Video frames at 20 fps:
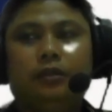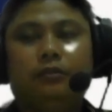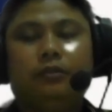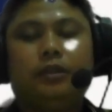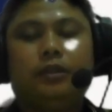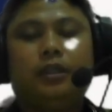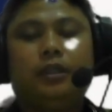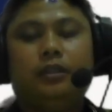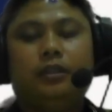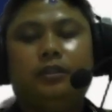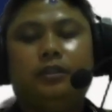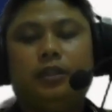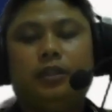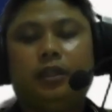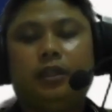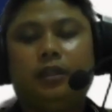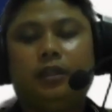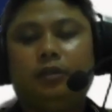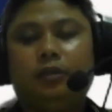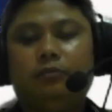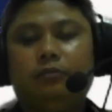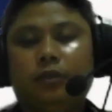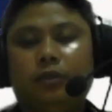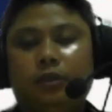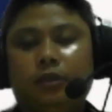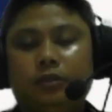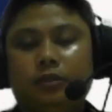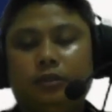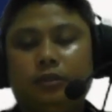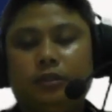we can share
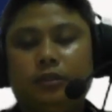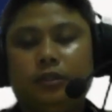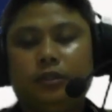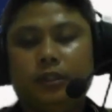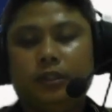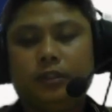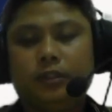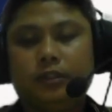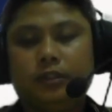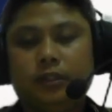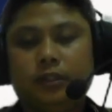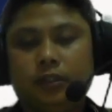about this